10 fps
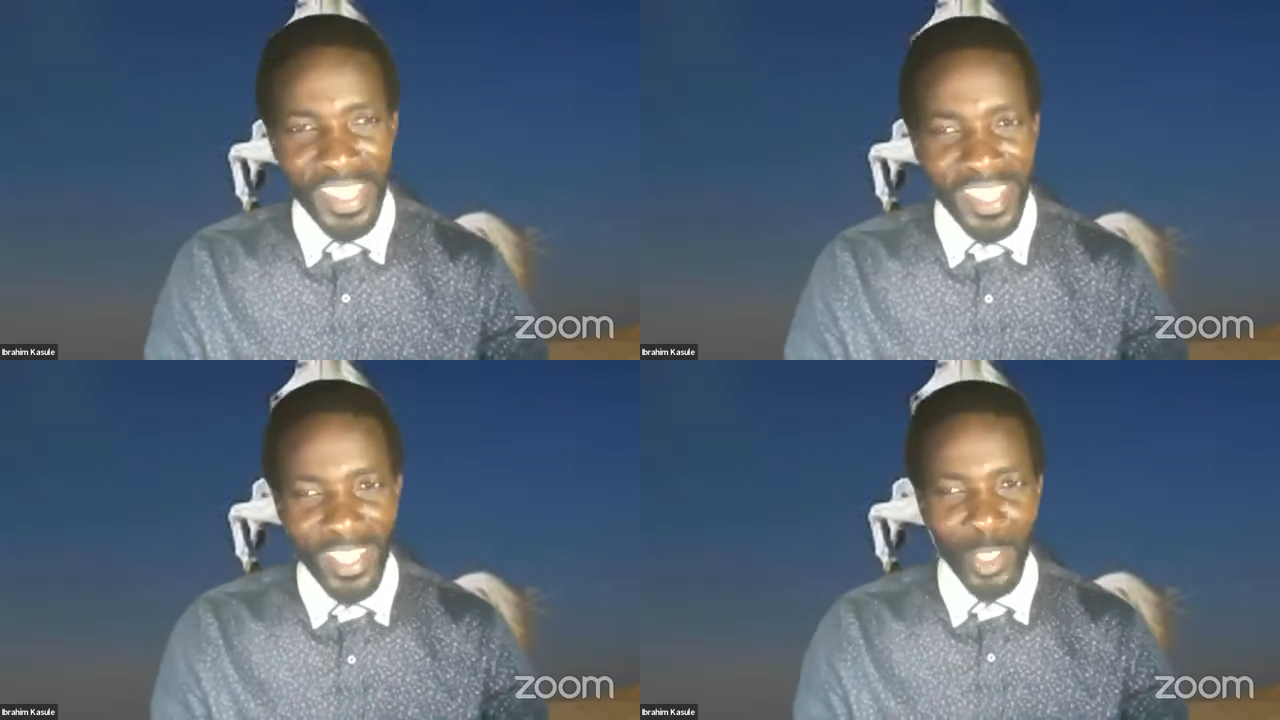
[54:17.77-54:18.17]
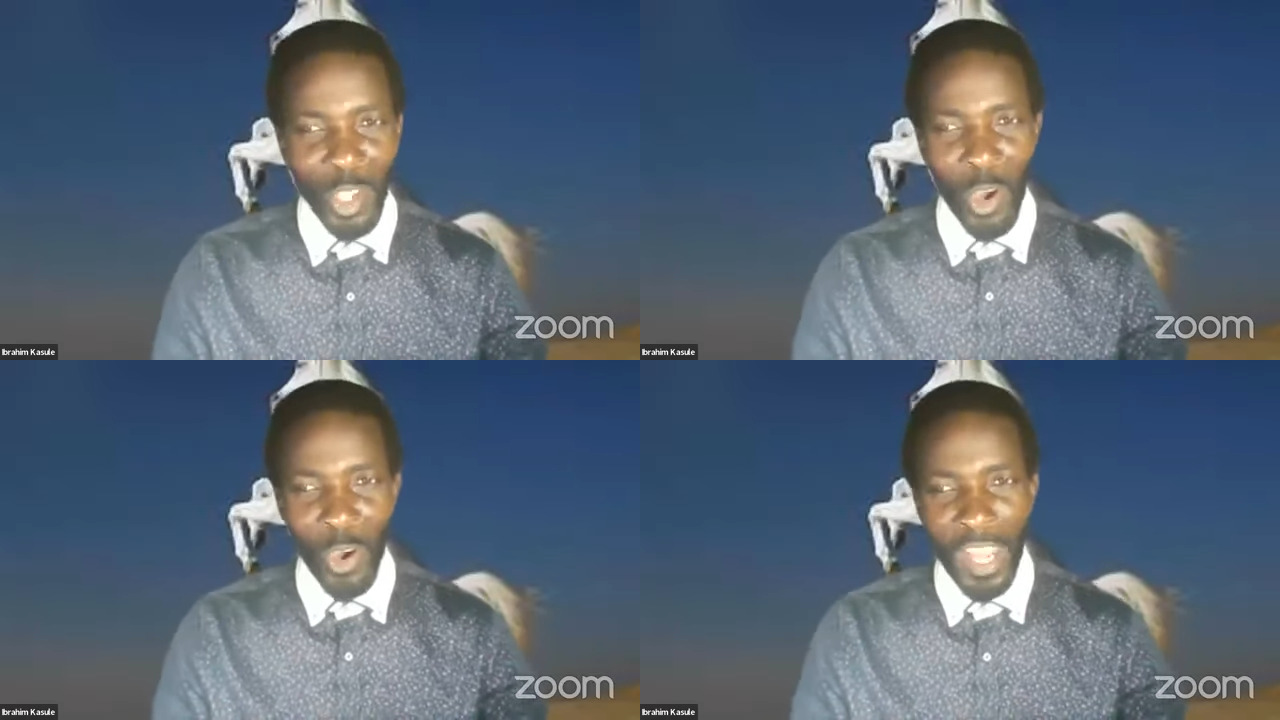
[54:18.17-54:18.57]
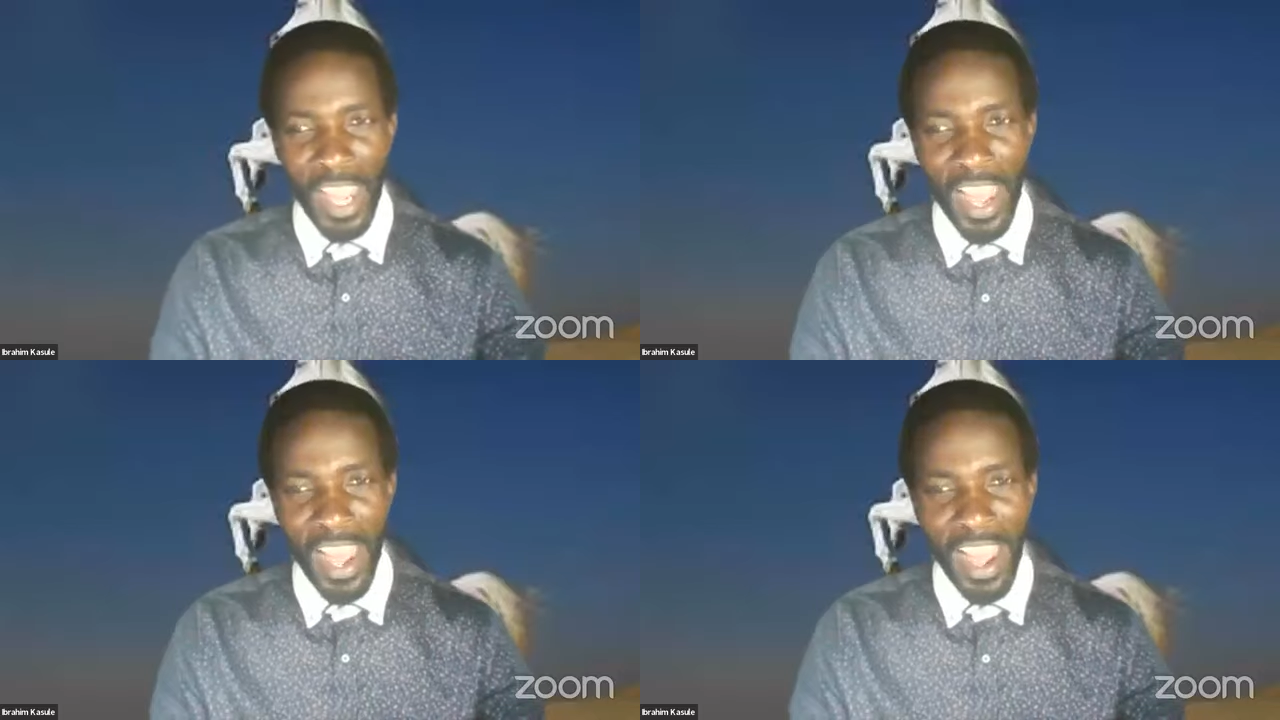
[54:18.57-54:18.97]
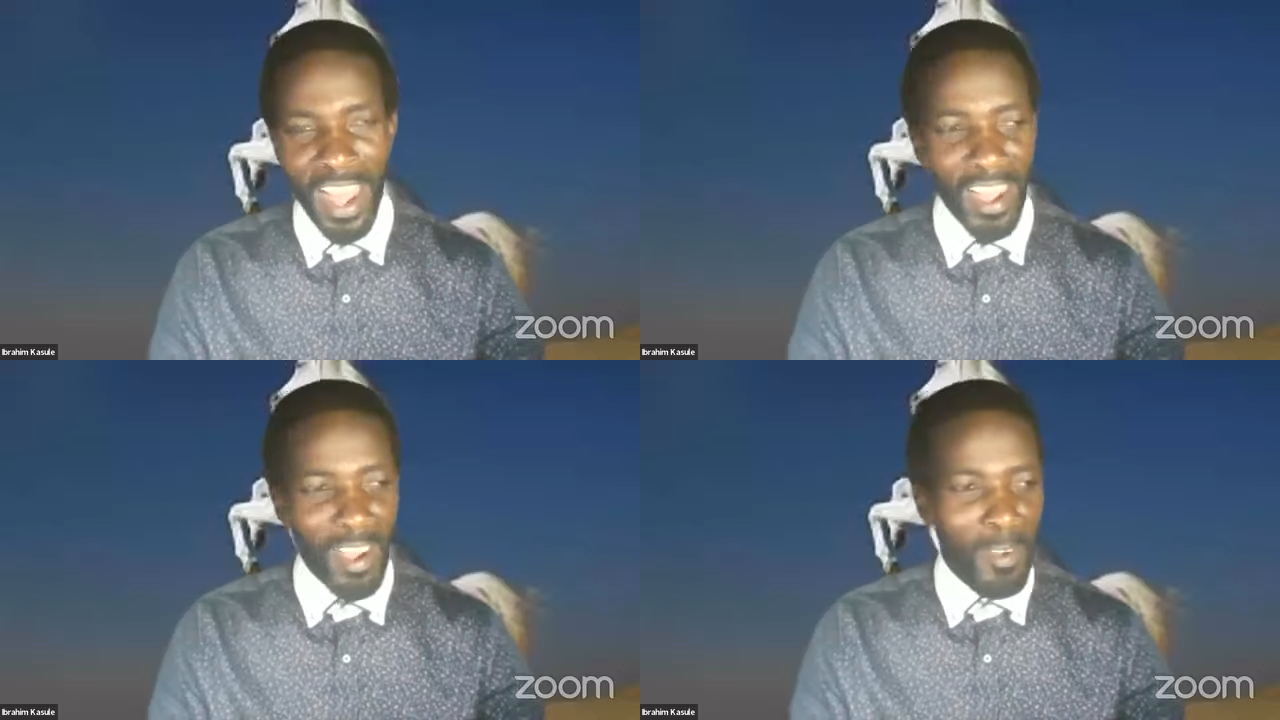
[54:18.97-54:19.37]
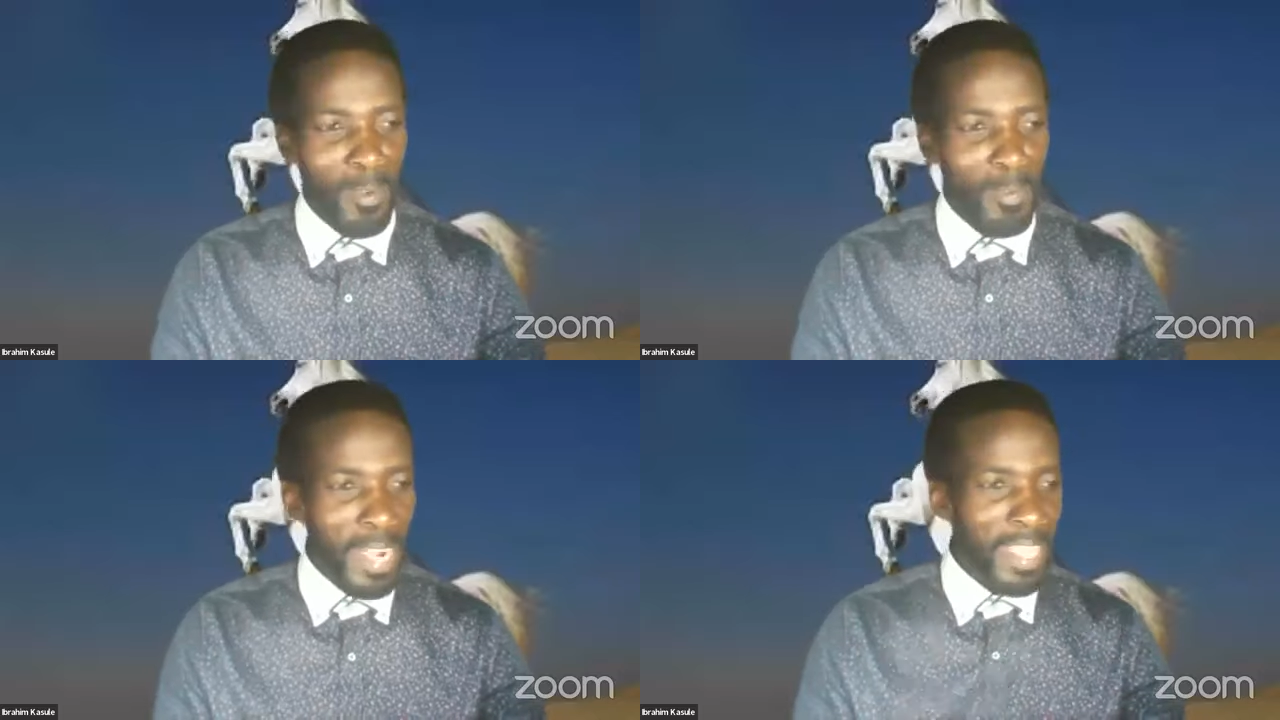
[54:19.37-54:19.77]
So,
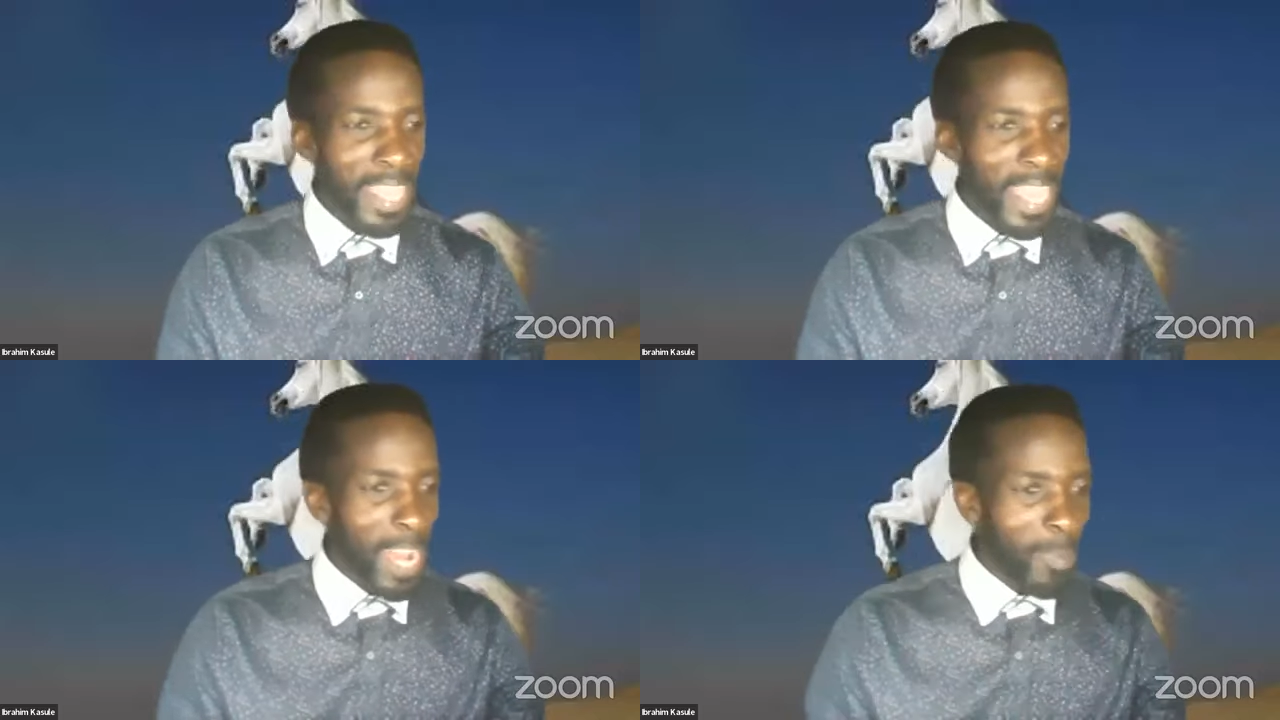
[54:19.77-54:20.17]
by the help